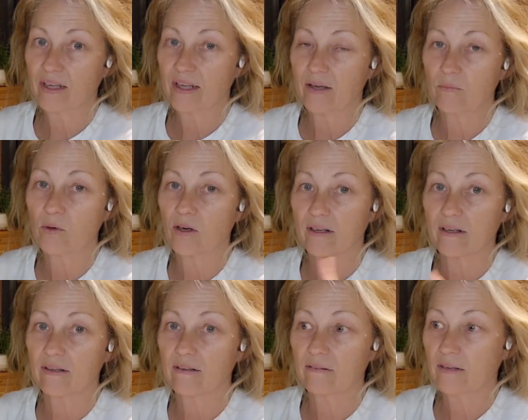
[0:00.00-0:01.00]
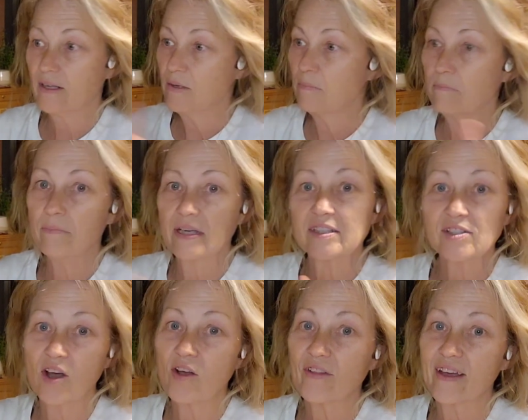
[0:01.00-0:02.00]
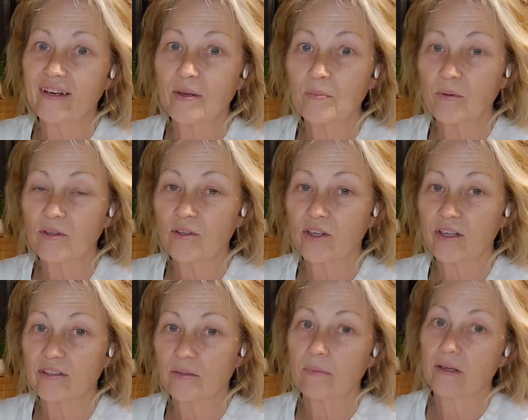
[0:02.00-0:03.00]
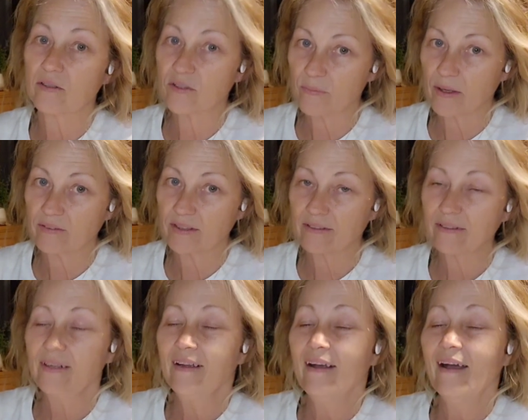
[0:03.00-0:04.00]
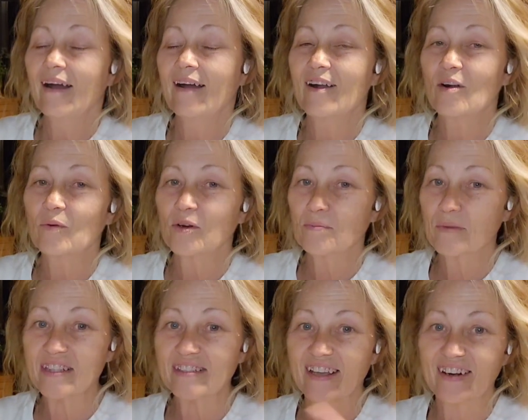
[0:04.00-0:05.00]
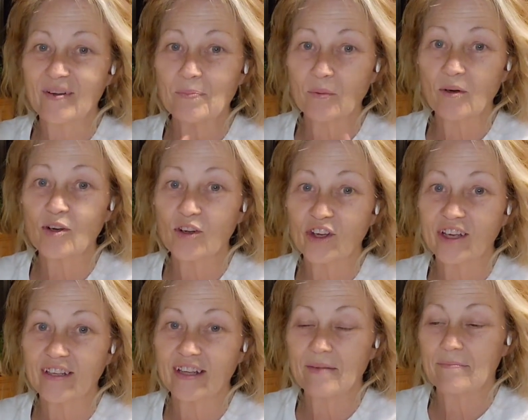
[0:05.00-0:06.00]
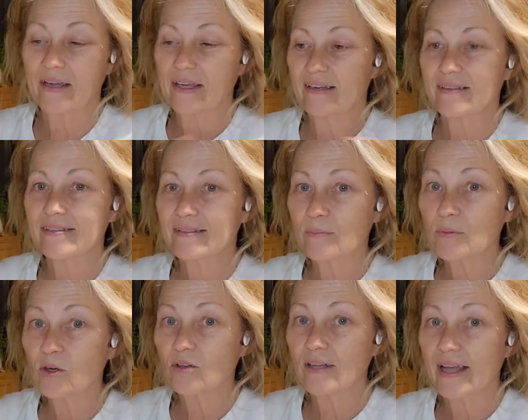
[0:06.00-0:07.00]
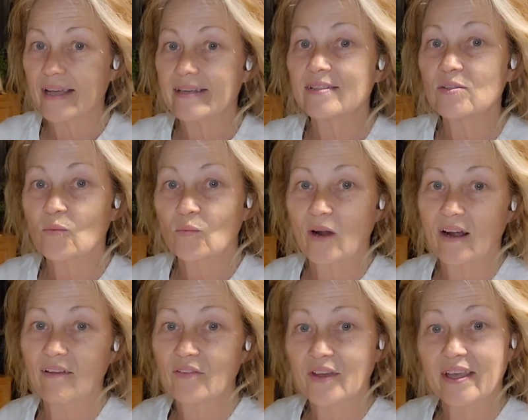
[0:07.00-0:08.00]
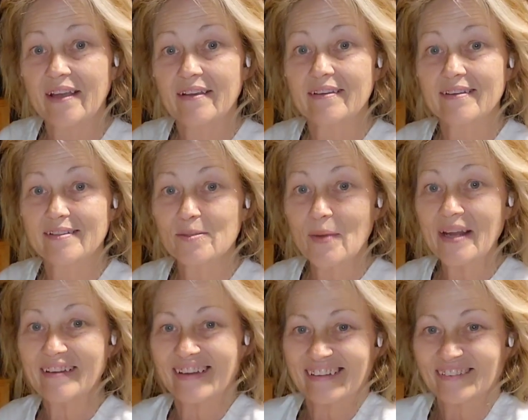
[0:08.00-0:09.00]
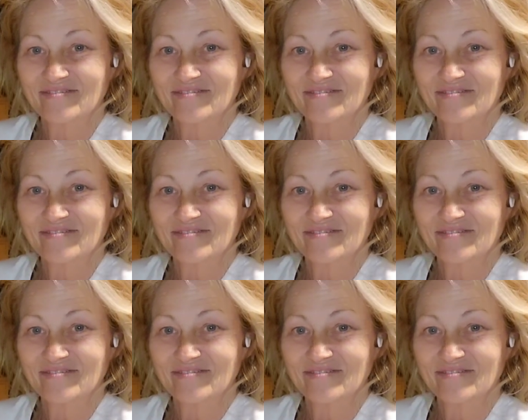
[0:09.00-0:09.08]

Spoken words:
And we're gonna mix all that up real good. The butter's melted. We're gonna mix that up real good and make a simple glaze while the cake is baking.